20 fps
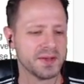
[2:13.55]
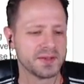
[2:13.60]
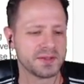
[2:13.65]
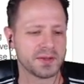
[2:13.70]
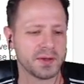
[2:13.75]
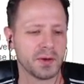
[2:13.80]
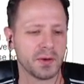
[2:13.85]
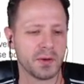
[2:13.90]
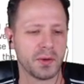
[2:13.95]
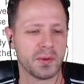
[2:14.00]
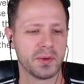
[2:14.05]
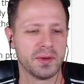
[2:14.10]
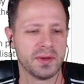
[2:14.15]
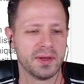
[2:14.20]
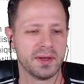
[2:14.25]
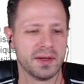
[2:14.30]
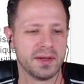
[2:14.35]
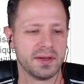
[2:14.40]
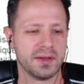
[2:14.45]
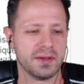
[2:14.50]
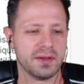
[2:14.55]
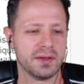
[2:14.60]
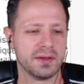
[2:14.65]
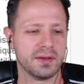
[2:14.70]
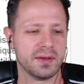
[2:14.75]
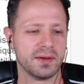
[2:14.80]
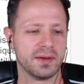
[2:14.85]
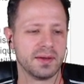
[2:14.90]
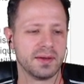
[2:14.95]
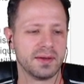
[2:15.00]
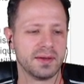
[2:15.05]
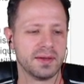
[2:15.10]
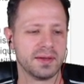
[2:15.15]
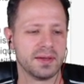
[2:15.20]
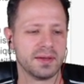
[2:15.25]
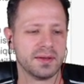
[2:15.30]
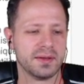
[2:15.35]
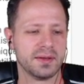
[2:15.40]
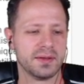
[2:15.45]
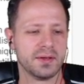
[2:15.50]
So,
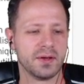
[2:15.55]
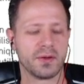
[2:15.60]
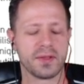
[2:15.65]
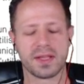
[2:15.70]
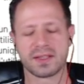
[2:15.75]
you know,